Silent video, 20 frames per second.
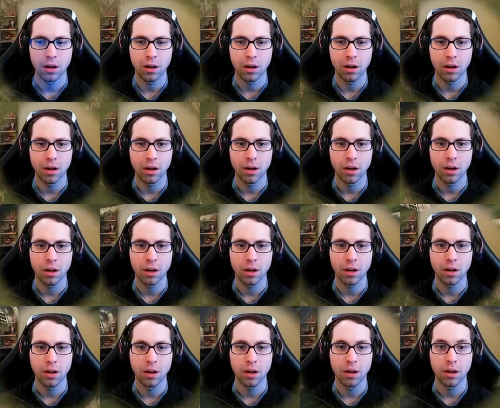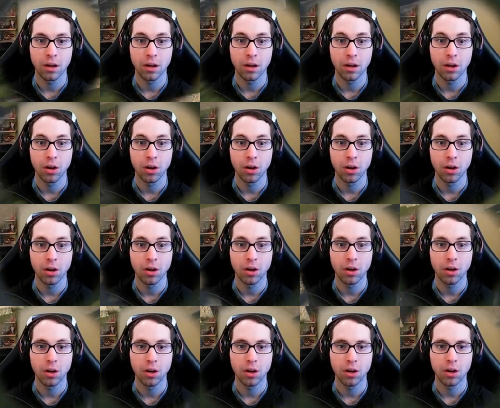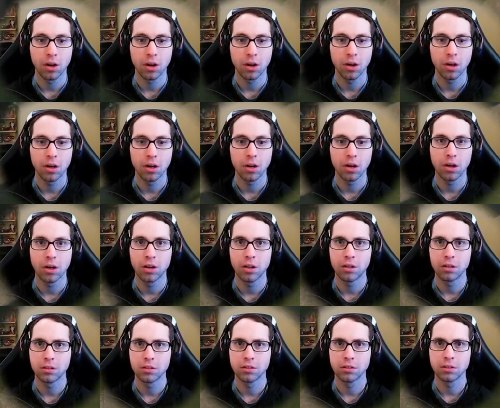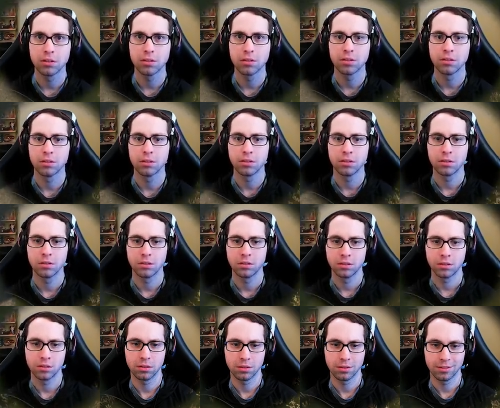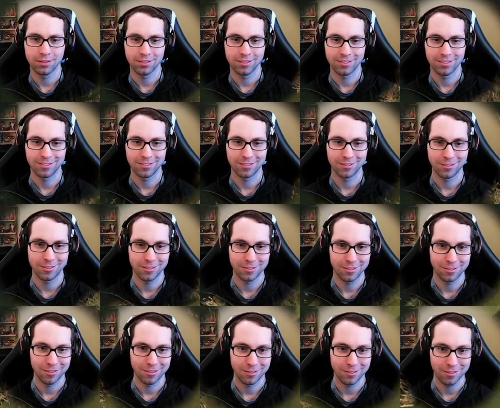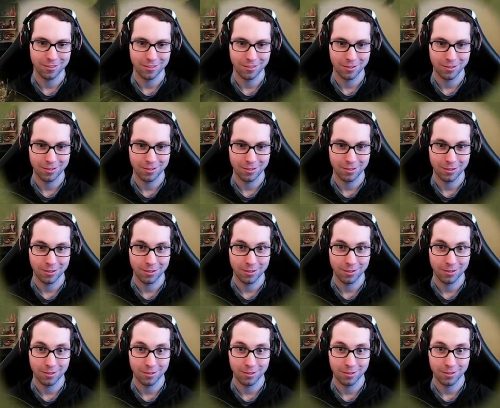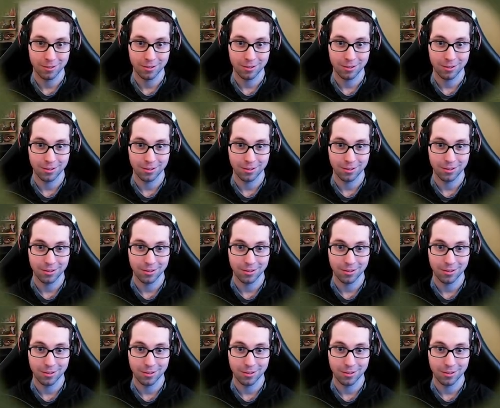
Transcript: (silence)